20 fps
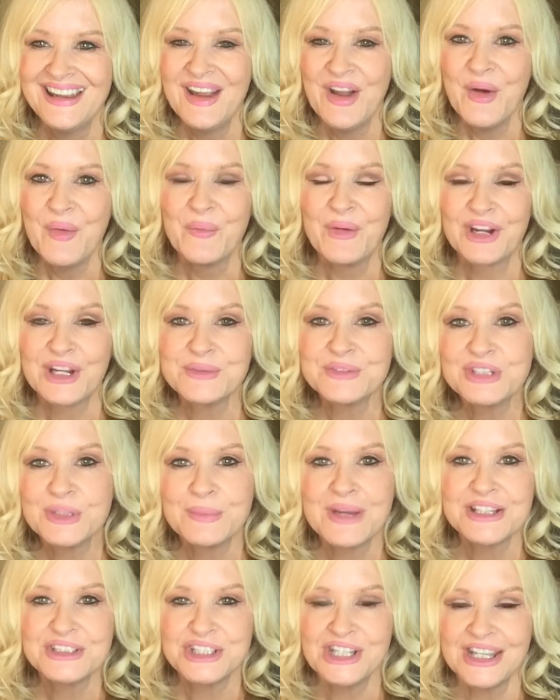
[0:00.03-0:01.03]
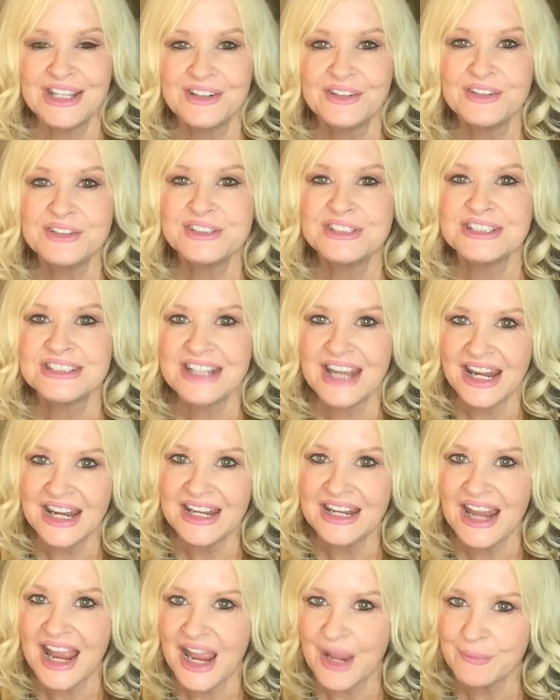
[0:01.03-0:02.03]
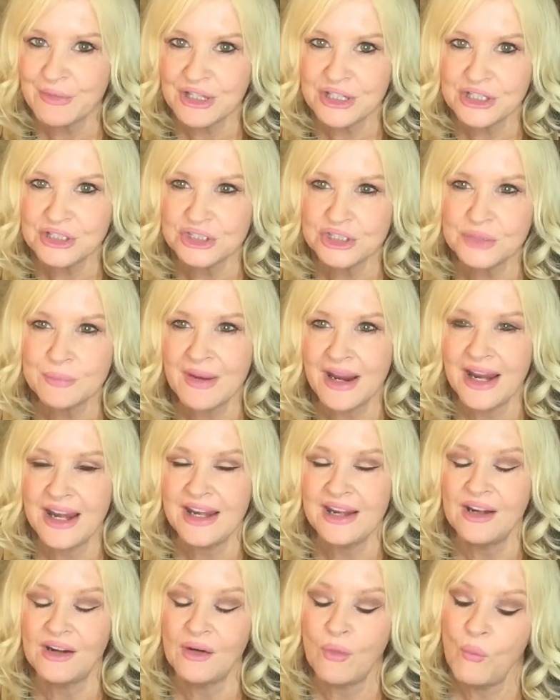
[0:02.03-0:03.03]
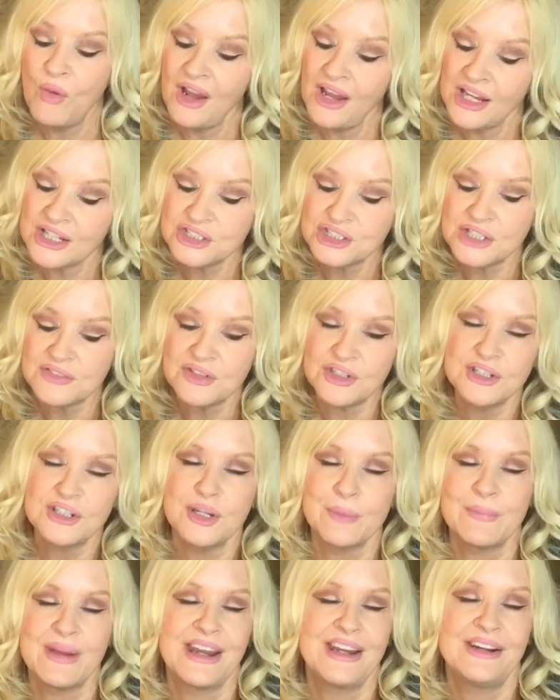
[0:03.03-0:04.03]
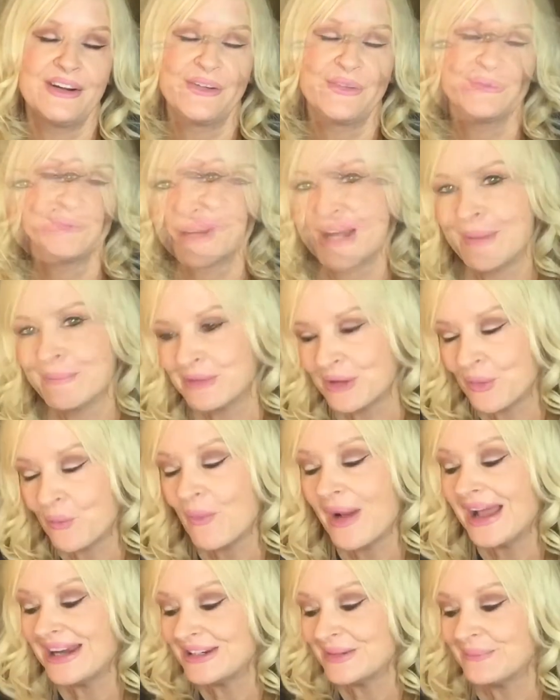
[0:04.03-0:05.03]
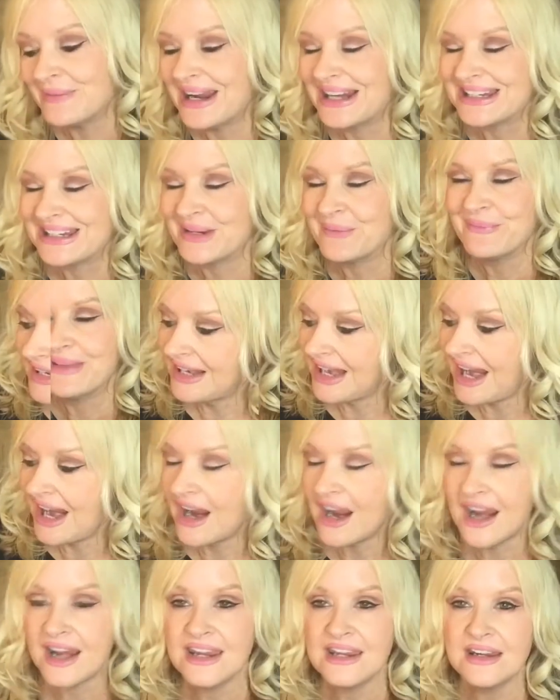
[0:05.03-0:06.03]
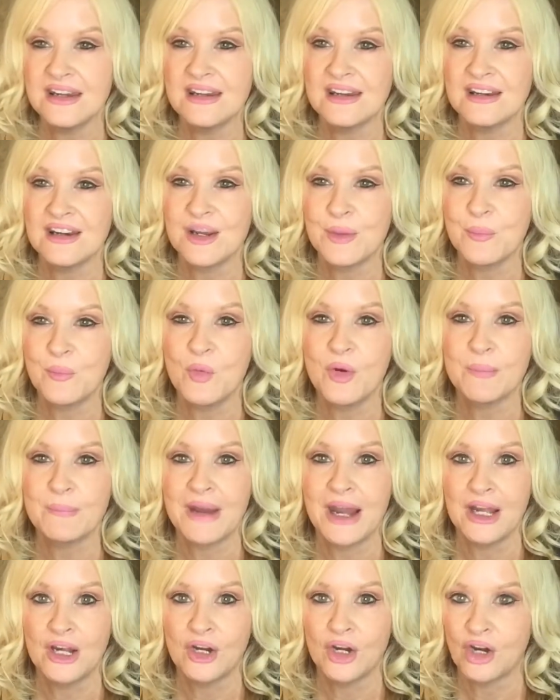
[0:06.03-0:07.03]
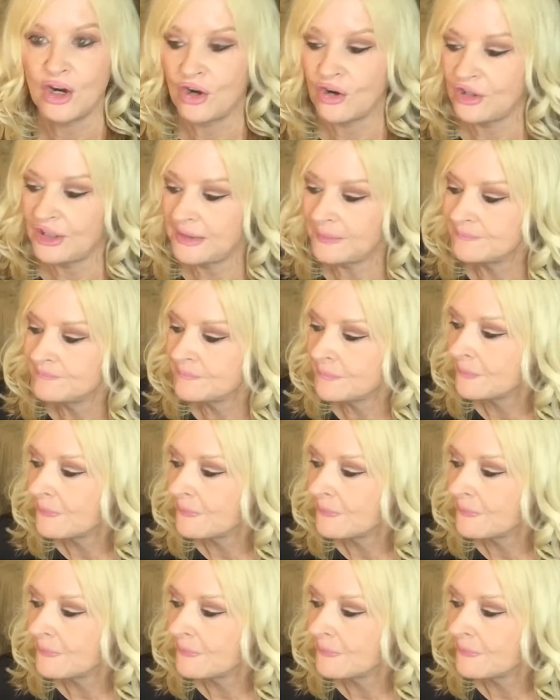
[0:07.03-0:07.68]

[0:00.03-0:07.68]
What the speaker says: Welcome to my channel. Today I'm going to do my hair. Well, actually I've already done my hair, but I'm going to wind it back in a minute. How I ended up with my hair curling.